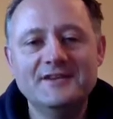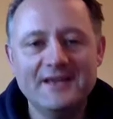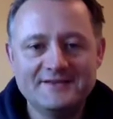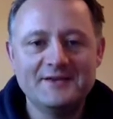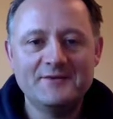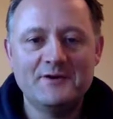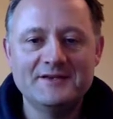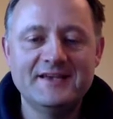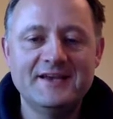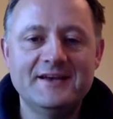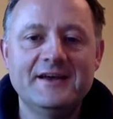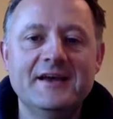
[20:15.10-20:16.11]
yes, I was,
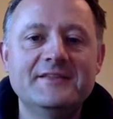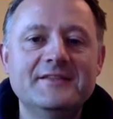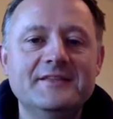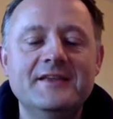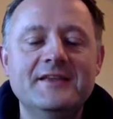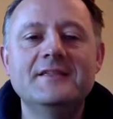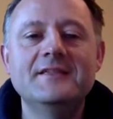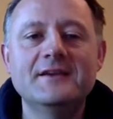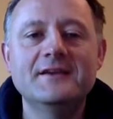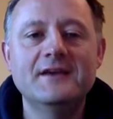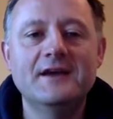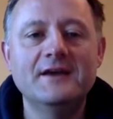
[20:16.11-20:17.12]
yeah. And in
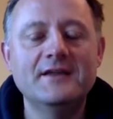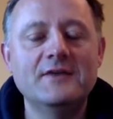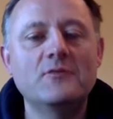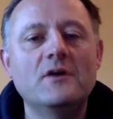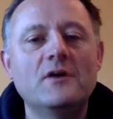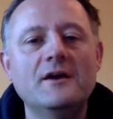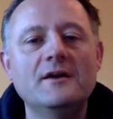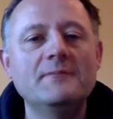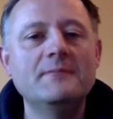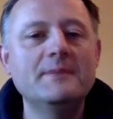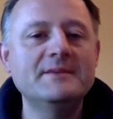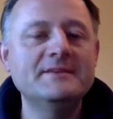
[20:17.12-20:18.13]
the, I think we're on
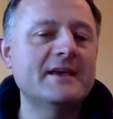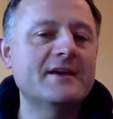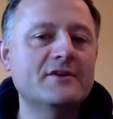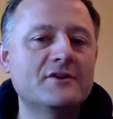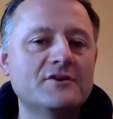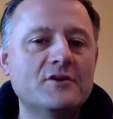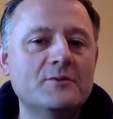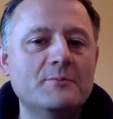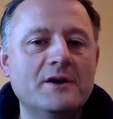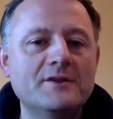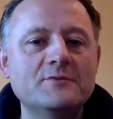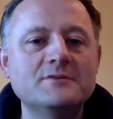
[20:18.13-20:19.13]
in maybe second or third,
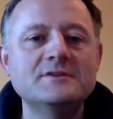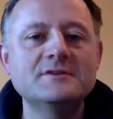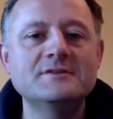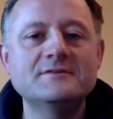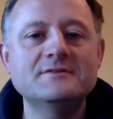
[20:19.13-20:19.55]
Martha, was it?